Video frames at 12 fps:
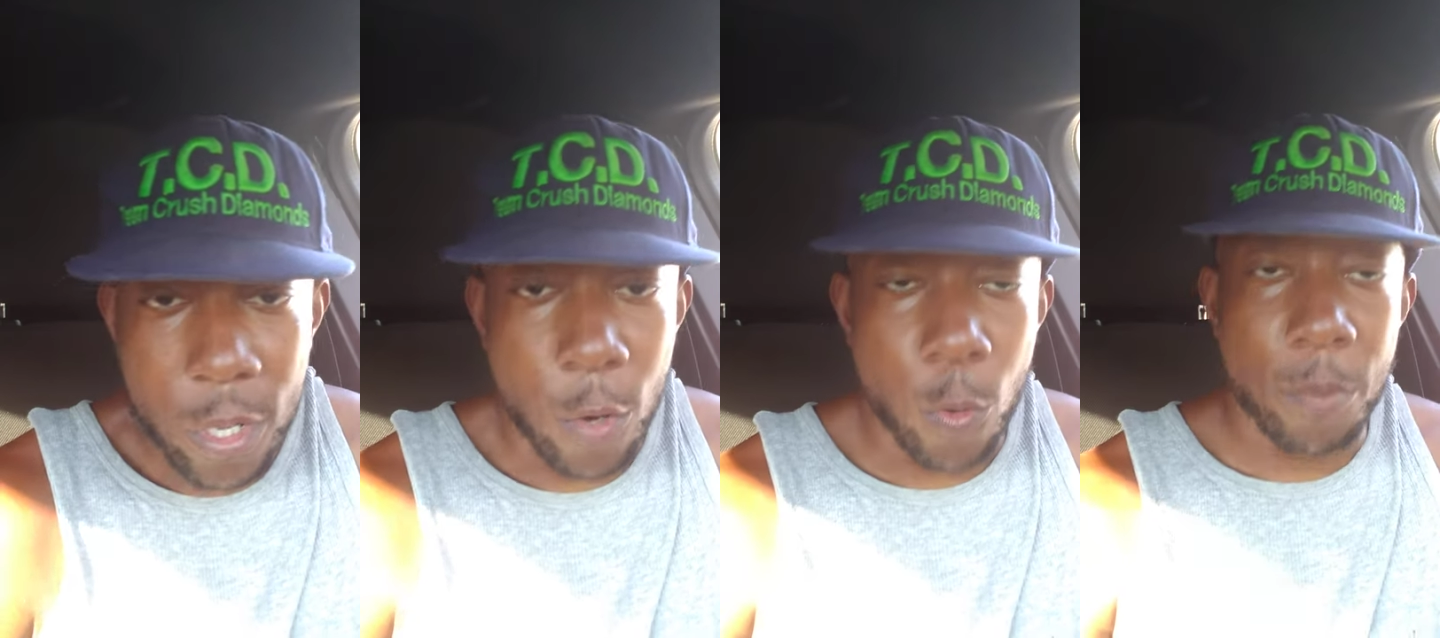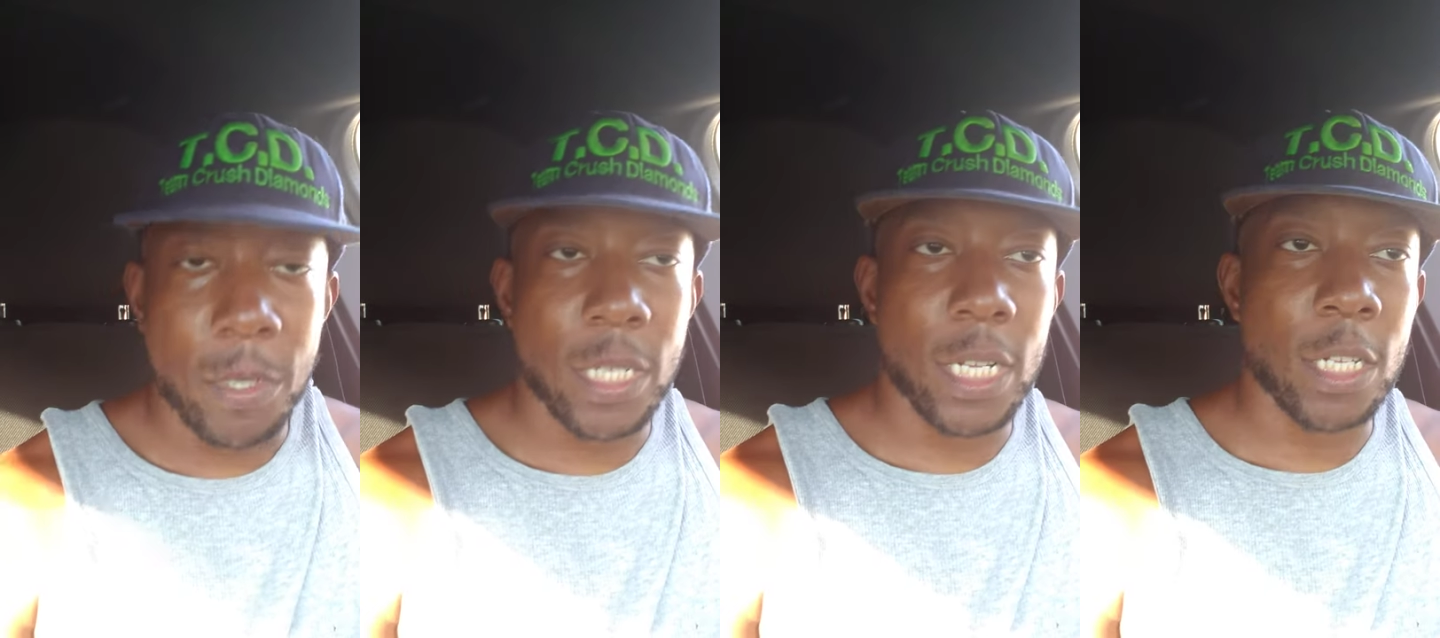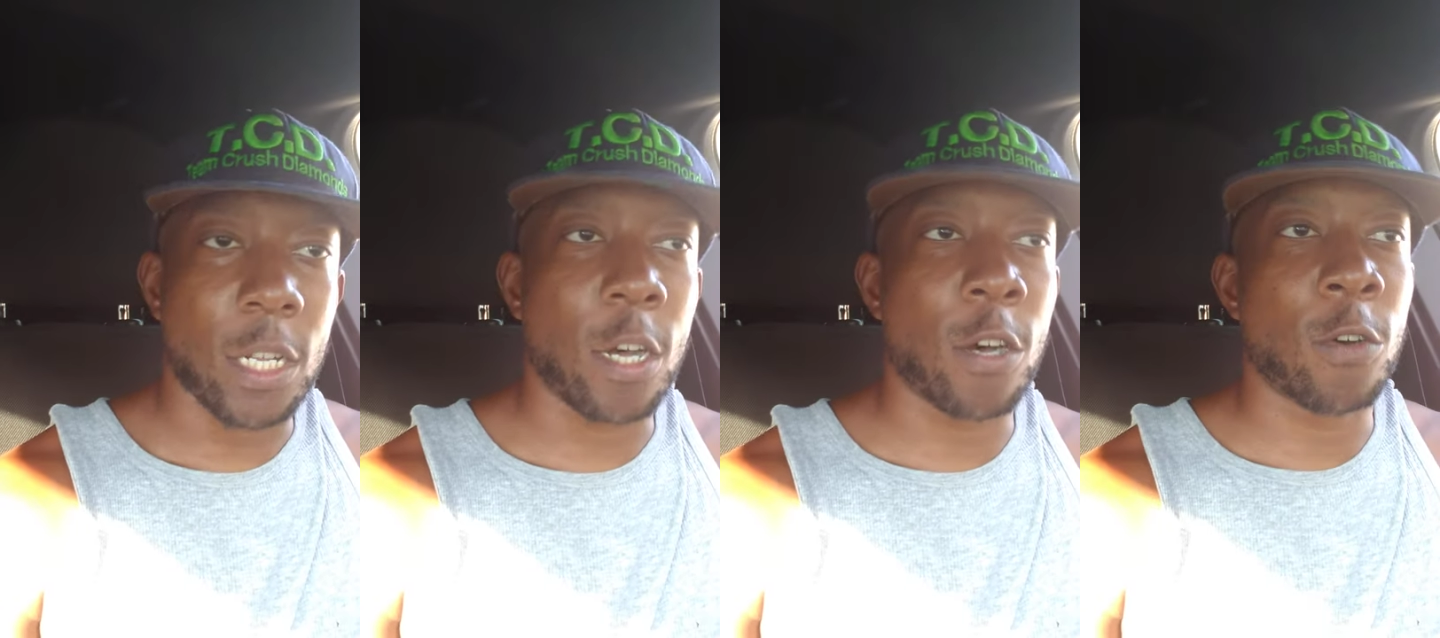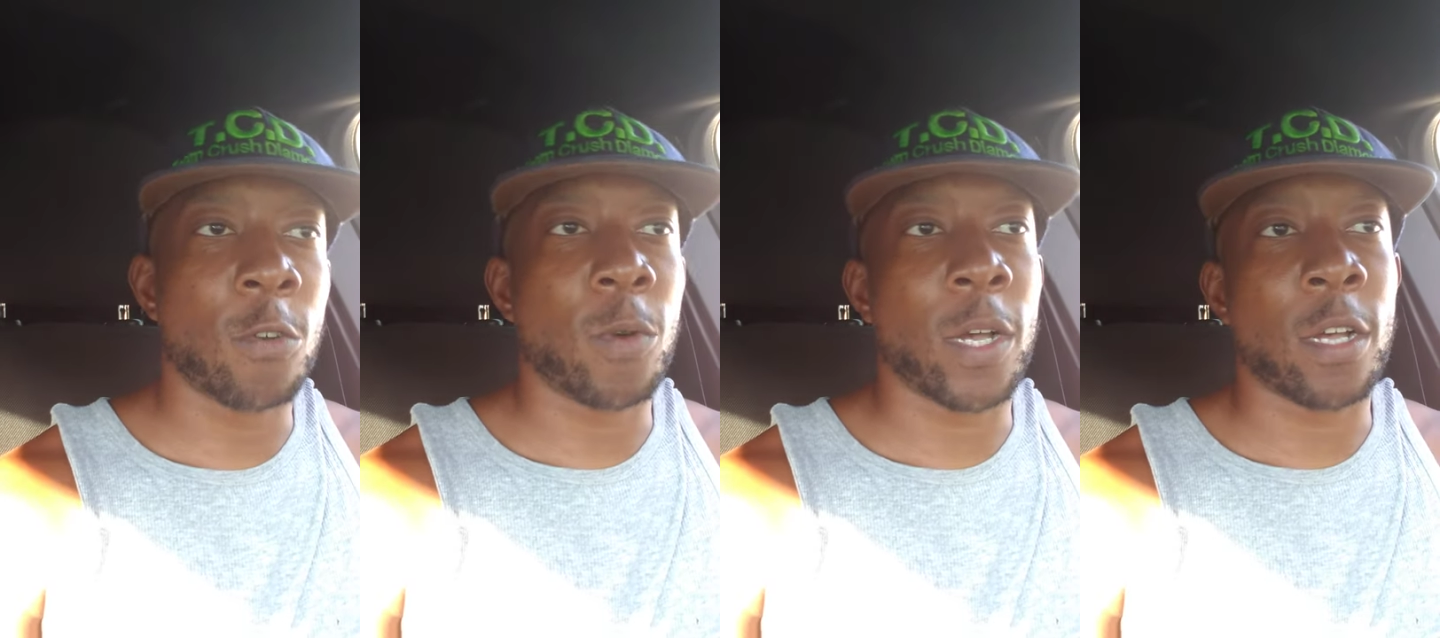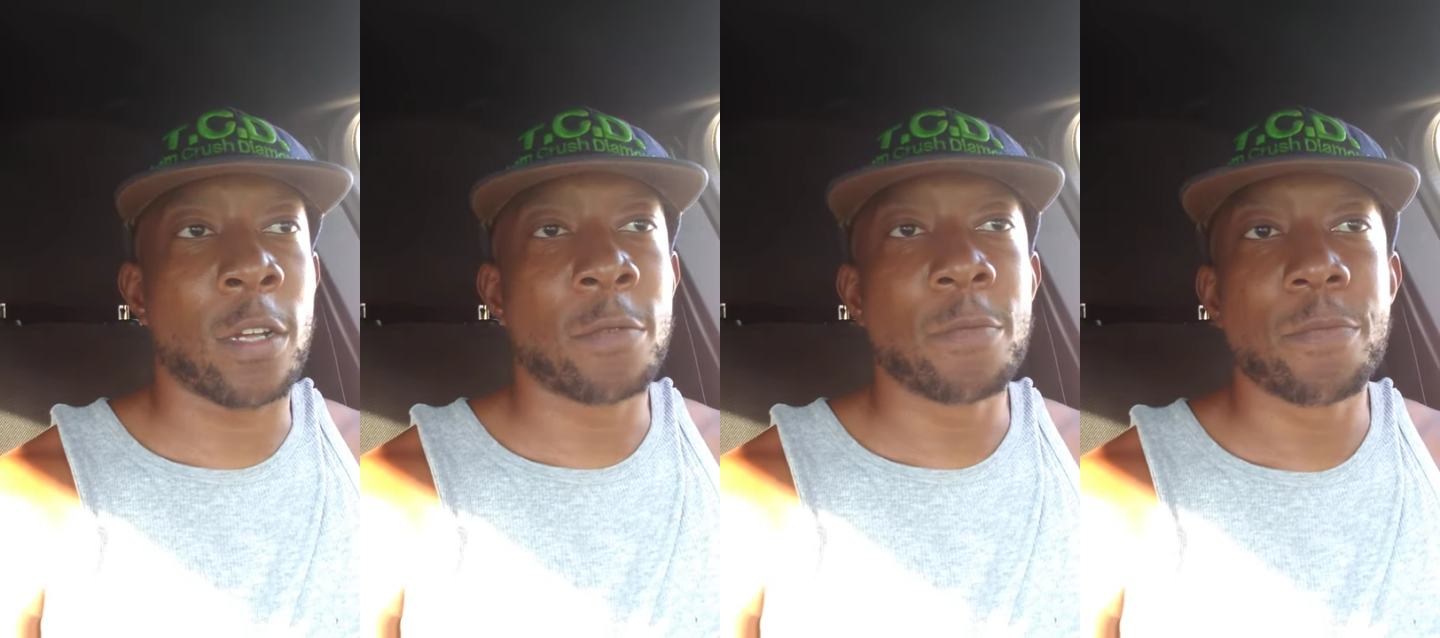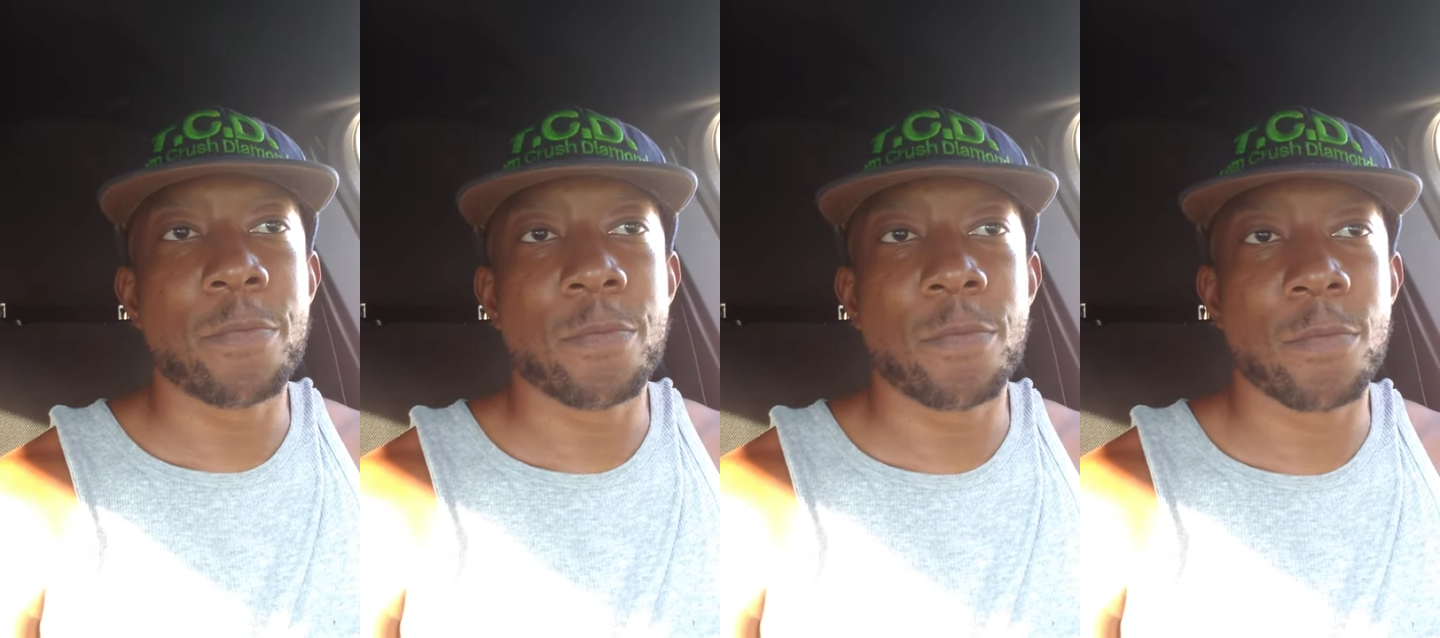A woman says, Oh, well,
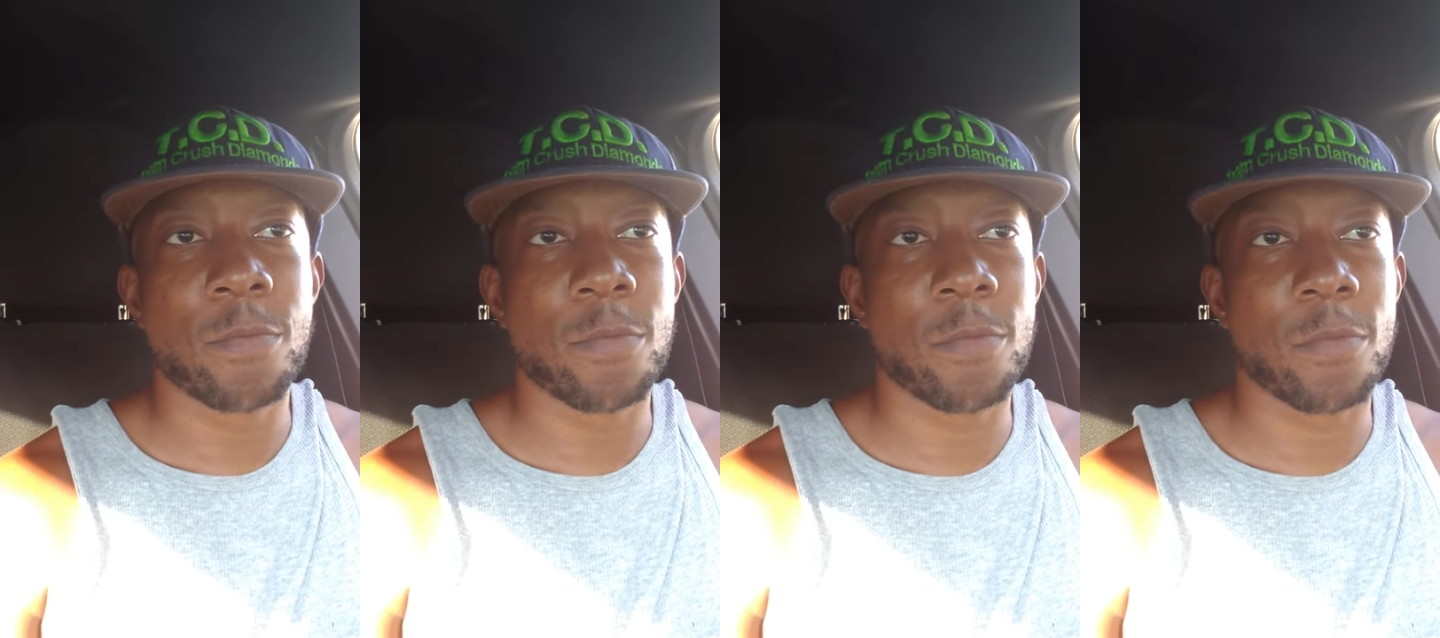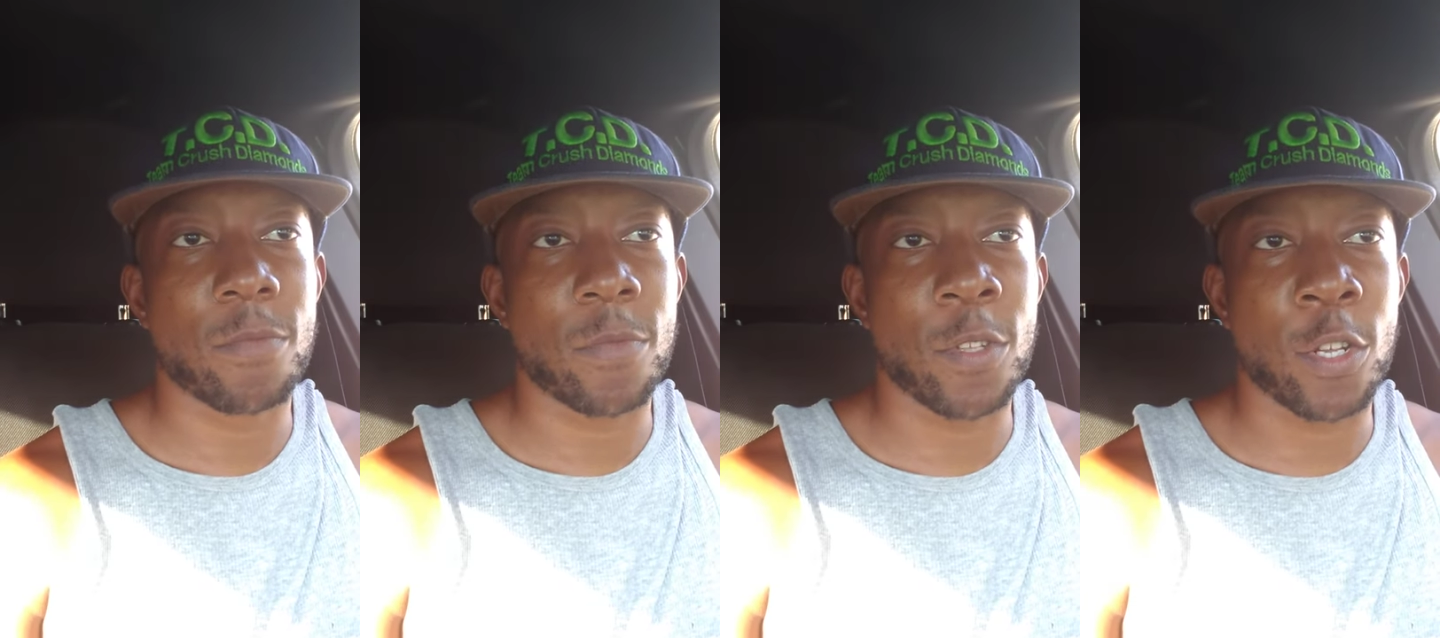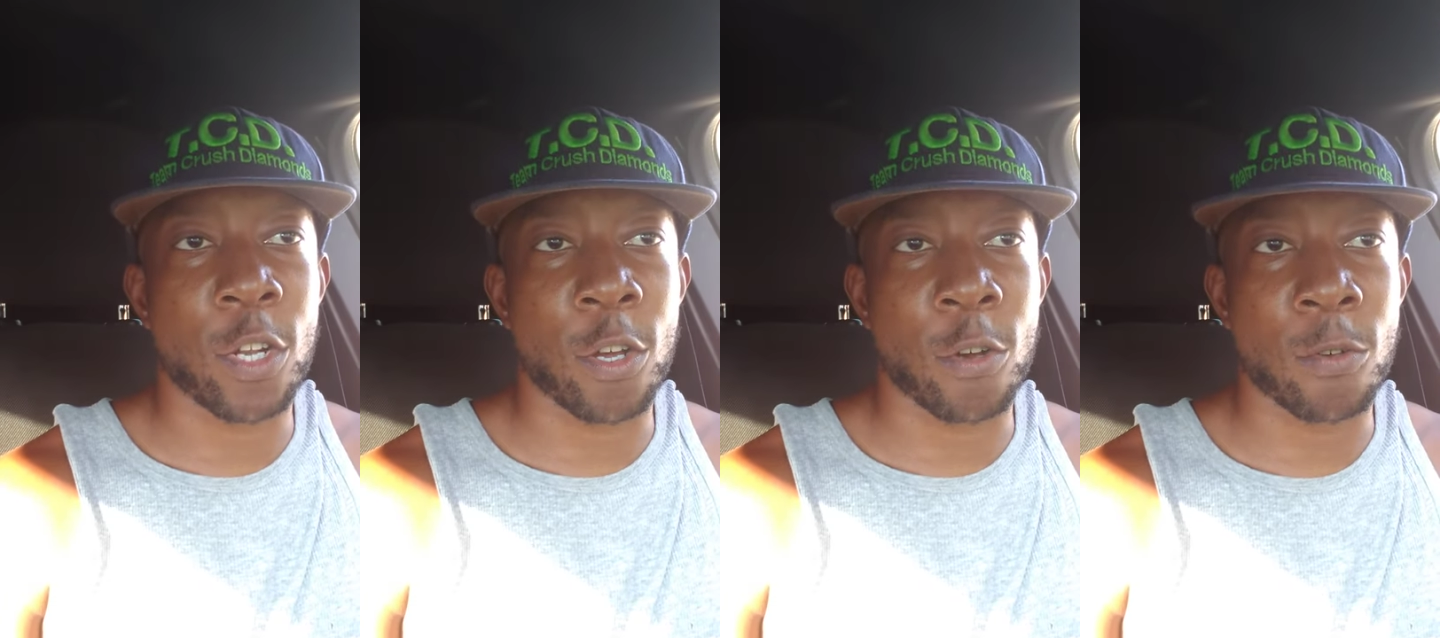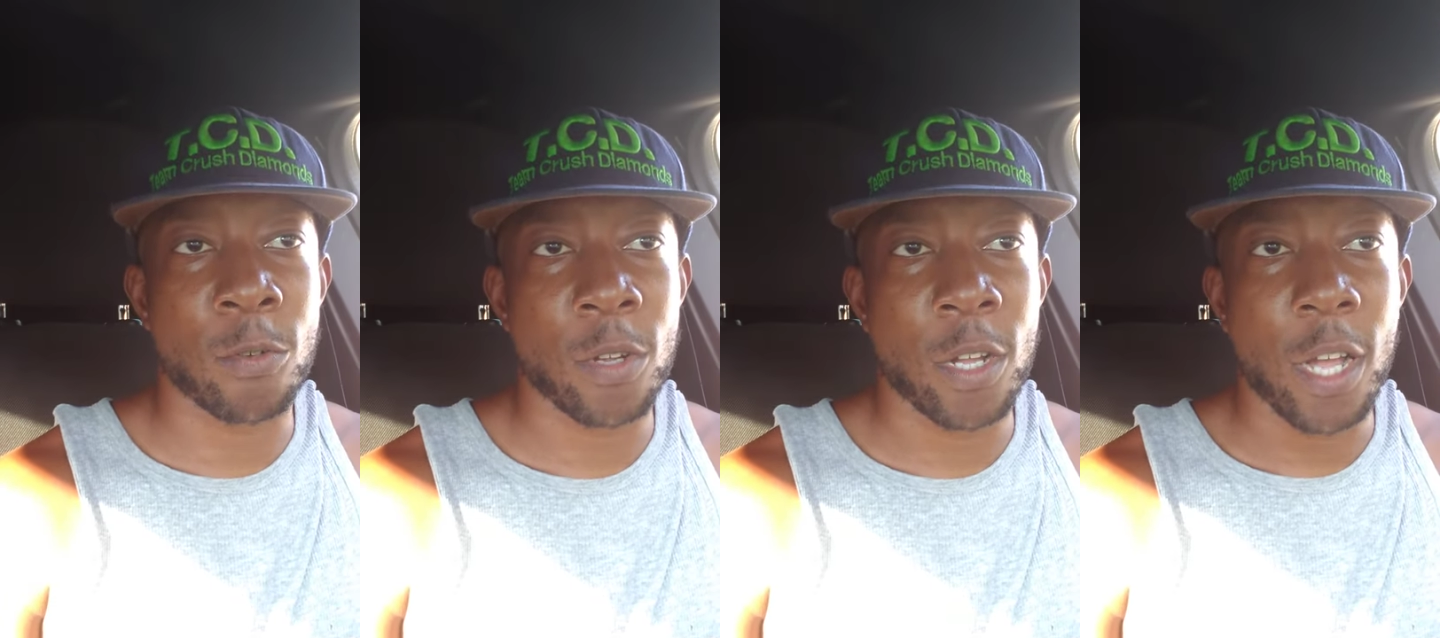you know,